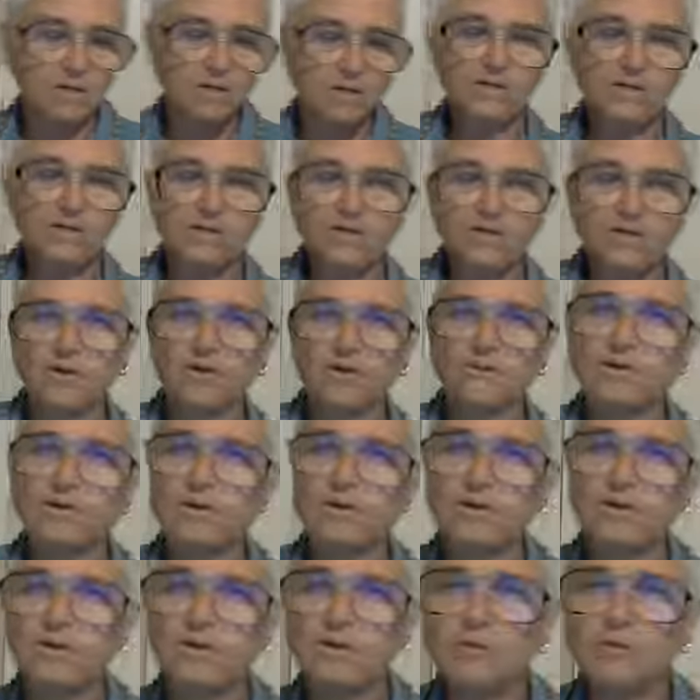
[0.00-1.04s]
just going to read
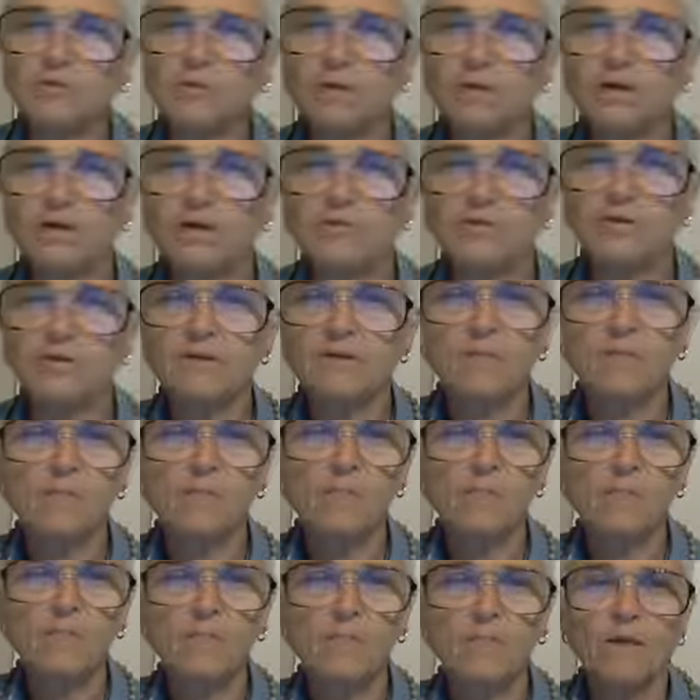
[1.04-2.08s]
a little bit of it.
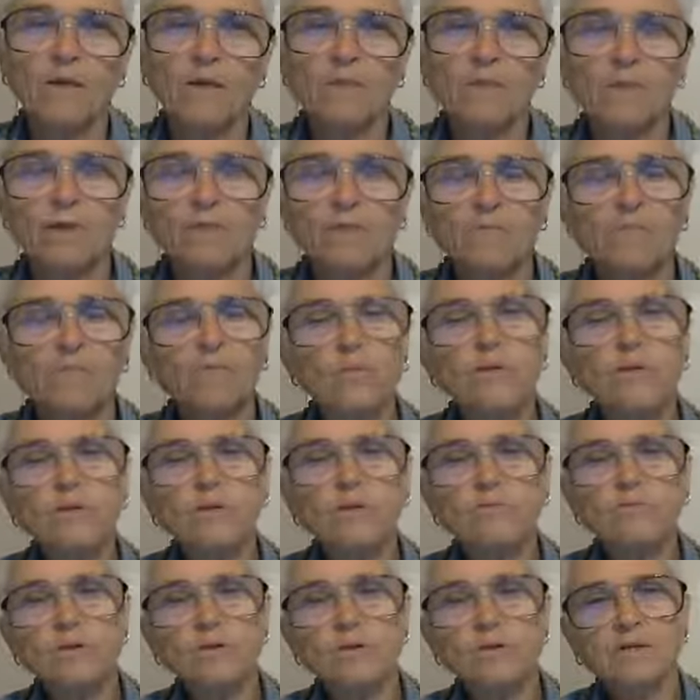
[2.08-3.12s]
What I
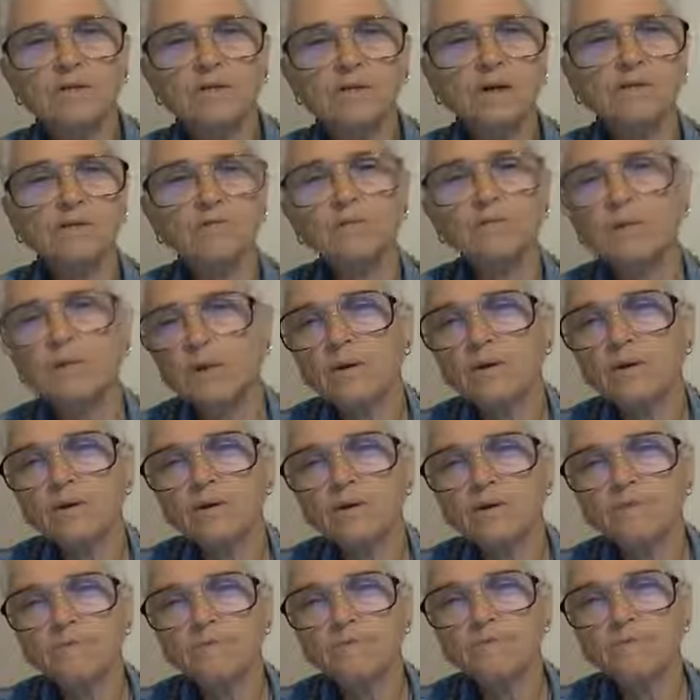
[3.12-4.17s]
really, really love about
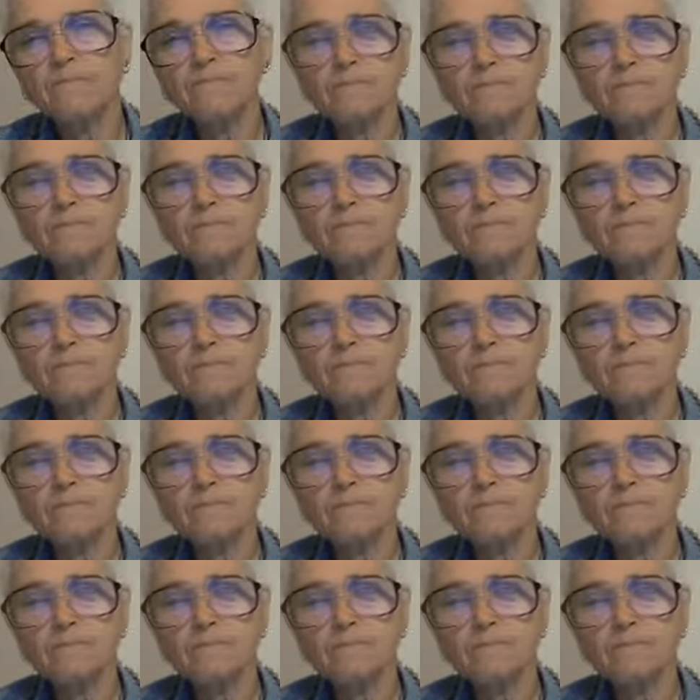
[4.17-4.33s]
it